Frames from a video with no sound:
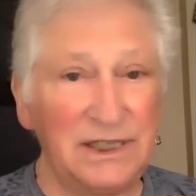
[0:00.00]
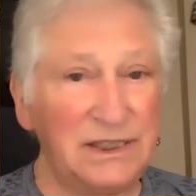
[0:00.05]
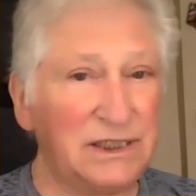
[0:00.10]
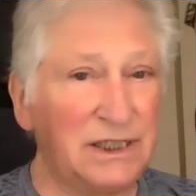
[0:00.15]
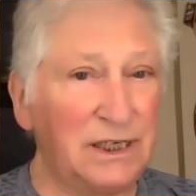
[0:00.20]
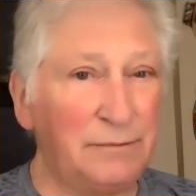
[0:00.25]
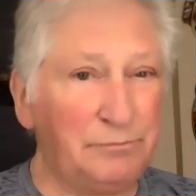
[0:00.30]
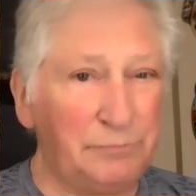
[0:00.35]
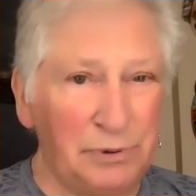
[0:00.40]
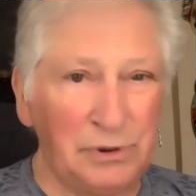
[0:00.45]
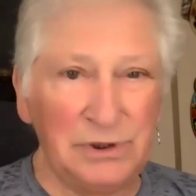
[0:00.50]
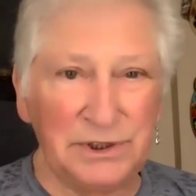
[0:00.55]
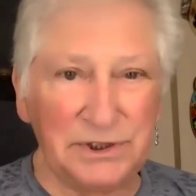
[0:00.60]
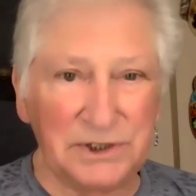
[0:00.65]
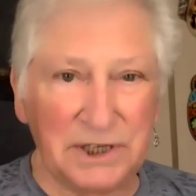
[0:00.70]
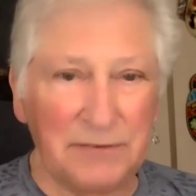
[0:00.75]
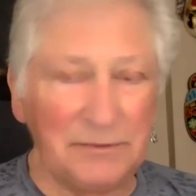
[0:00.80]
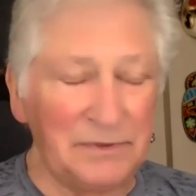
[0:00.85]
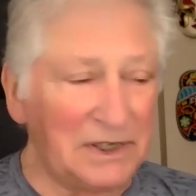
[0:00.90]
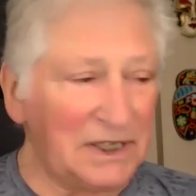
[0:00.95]
It's going to pull
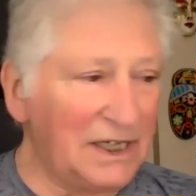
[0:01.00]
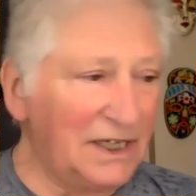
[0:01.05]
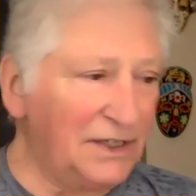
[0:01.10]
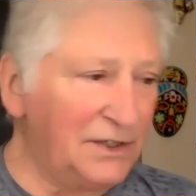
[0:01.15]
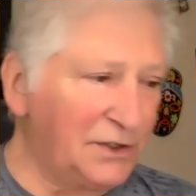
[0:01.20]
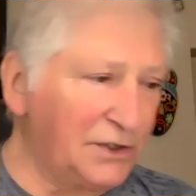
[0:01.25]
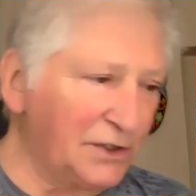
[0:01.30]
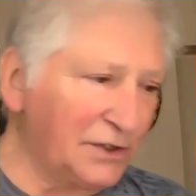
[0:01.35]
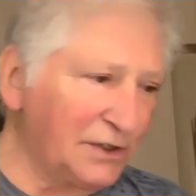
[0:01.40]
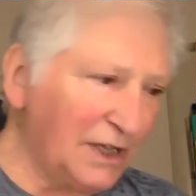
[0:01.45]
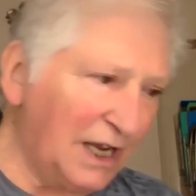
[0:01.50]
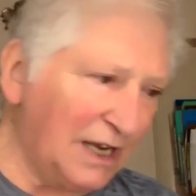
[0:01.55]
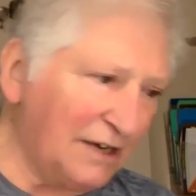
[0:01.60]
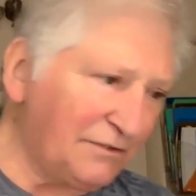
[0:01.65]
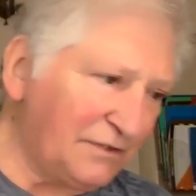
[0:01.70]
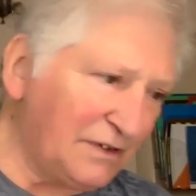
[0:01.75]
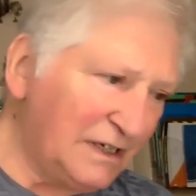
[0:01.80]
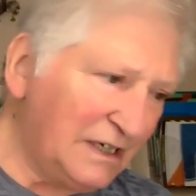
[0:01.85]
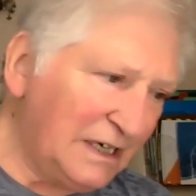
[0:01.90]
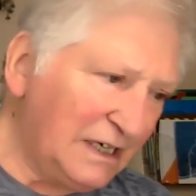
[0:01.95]
something into your
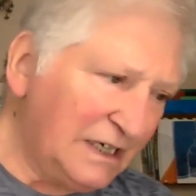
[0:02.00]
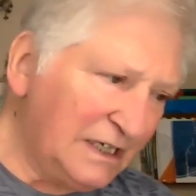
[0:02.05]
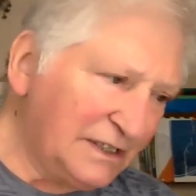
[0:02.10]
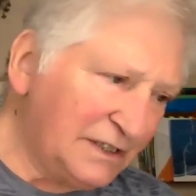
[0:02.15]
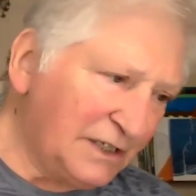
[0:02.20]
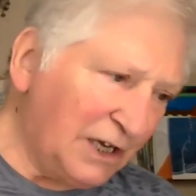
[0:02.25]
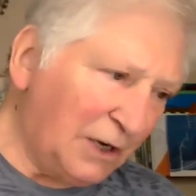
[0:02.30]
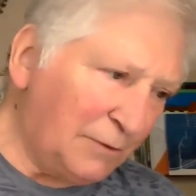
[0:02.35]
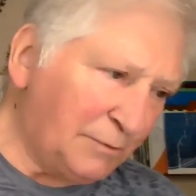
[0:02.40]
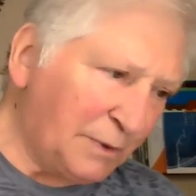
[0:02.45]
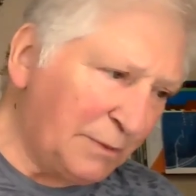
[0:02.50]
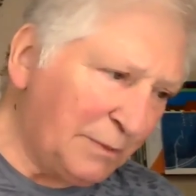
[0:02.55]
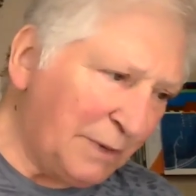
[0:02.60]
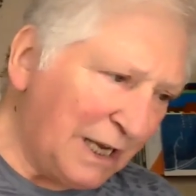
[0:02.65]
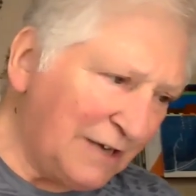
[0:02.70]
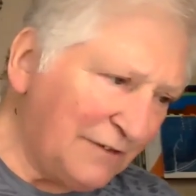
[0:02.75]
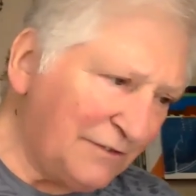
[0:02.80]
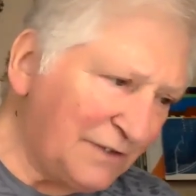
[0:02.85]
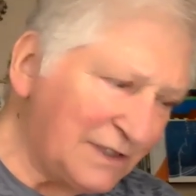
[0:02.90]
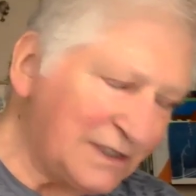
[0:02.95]
life to help you
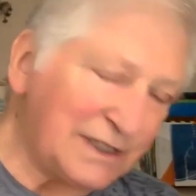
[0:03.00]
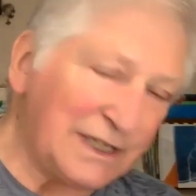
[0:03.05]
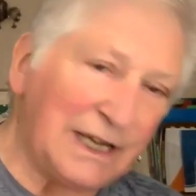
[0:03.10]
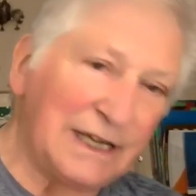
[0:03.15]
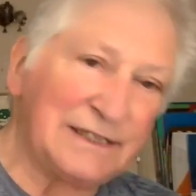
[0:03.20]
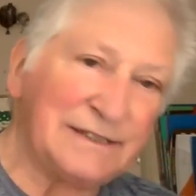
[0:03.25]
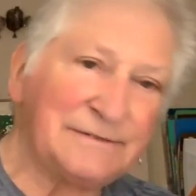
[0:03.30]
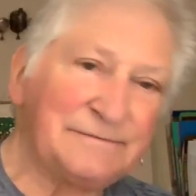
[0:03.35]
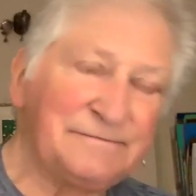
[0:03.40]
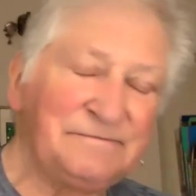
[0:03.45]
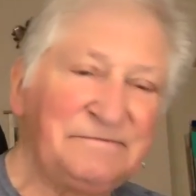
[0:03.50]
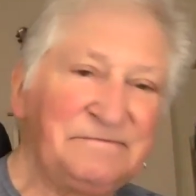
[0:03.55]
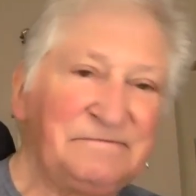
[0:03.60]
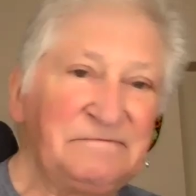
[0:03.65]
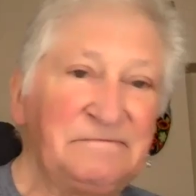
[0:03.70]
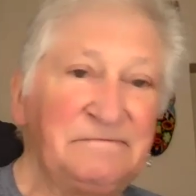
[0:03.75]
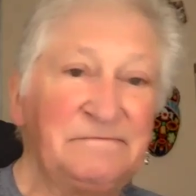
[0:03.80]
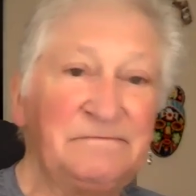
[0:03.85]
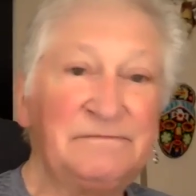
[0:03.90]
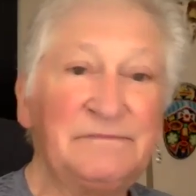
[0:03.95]
manifest that.
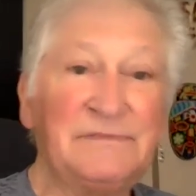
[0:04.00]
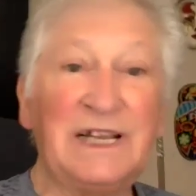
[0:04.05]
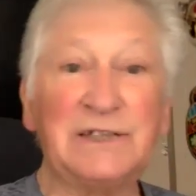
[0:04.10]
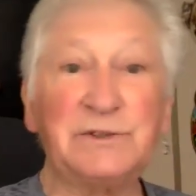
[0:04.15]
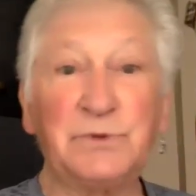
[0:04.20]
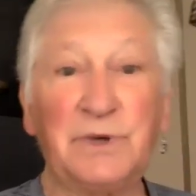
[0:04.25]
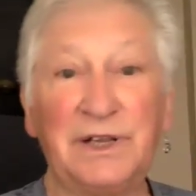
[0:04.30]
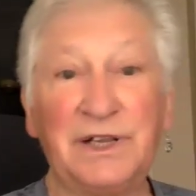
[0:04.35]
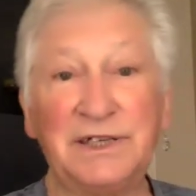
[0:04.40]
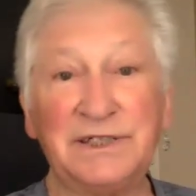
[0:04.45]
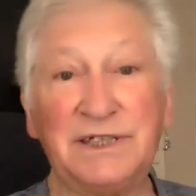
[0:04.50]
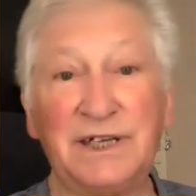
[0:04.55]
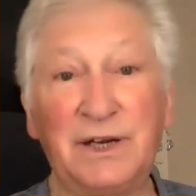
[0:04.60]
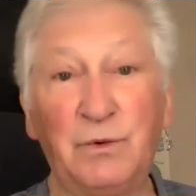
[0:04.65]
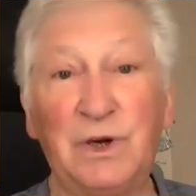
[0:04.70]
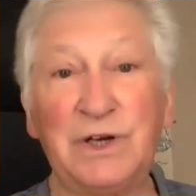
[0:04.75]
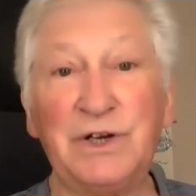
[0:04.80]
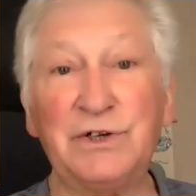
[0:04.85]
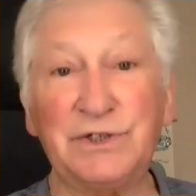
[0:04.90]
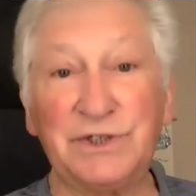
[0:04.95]
That's why they say
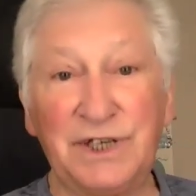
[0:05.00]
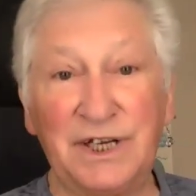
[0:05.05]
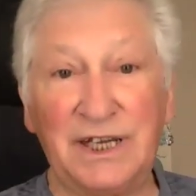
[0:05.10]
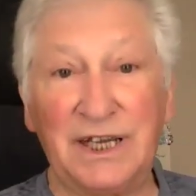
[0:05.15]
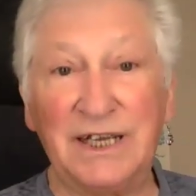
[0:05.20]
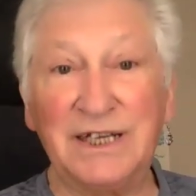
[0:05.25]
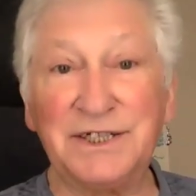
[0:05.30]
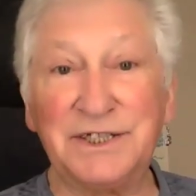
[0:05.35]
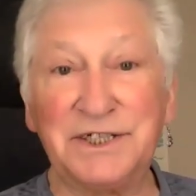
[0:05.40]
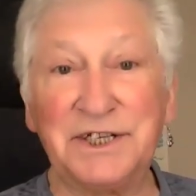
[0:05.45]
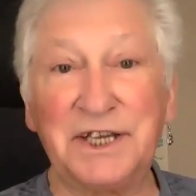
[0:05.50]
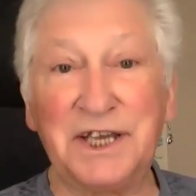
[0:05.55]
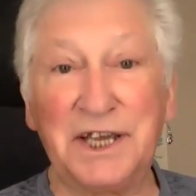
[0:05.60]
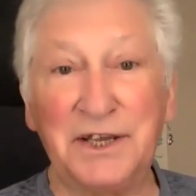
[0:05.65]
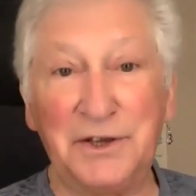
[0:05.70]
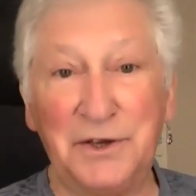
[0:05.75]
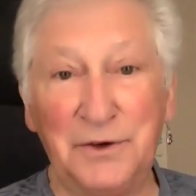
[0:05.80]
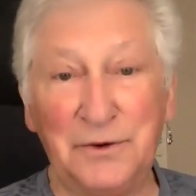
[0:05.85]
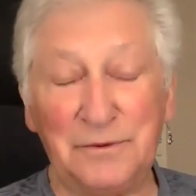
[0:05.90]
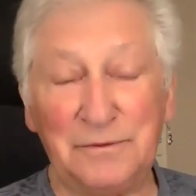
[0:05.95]
what you're seeking is
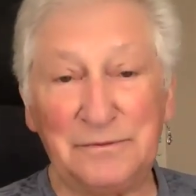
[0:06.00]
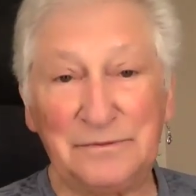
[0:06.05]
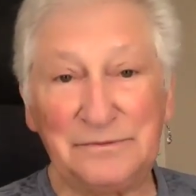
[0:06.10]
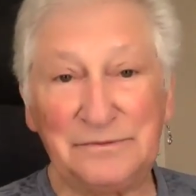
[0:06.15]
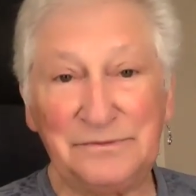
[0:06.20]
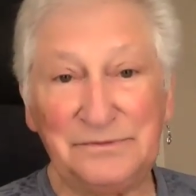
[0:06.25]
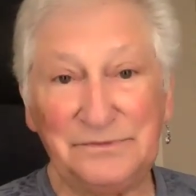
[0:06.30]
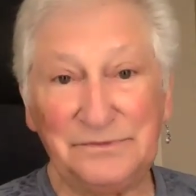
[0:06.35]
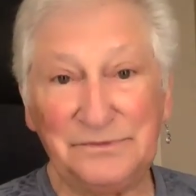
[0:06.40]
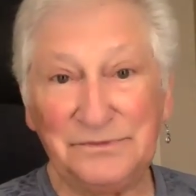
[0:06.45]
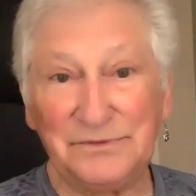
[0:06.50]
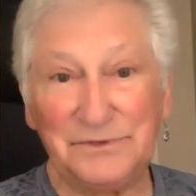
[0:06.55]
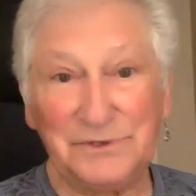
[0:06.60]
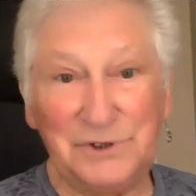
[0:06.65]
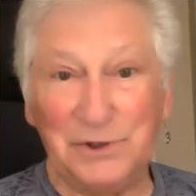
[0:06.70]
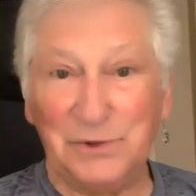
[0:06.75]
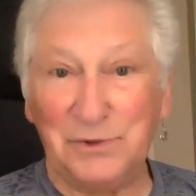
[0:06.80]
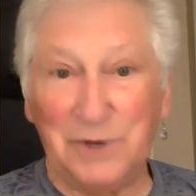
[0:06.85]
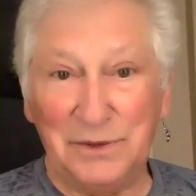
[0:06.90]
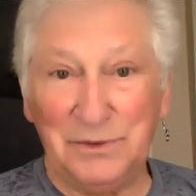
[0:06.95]
seeking you.
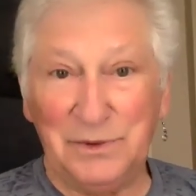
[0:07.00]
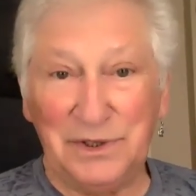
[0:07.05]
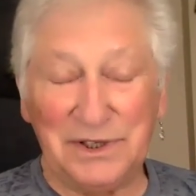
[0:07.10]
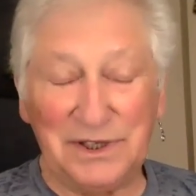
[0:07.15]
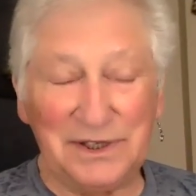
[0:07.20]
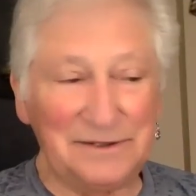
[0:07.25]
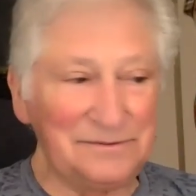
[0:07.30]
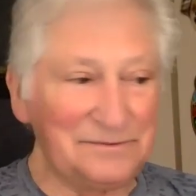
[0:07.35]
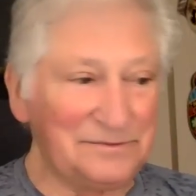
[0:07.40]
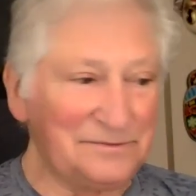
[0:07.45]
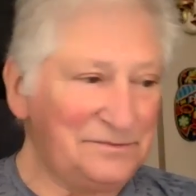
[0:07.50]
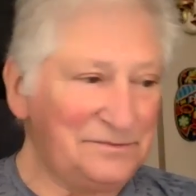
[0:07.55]
You're one with it.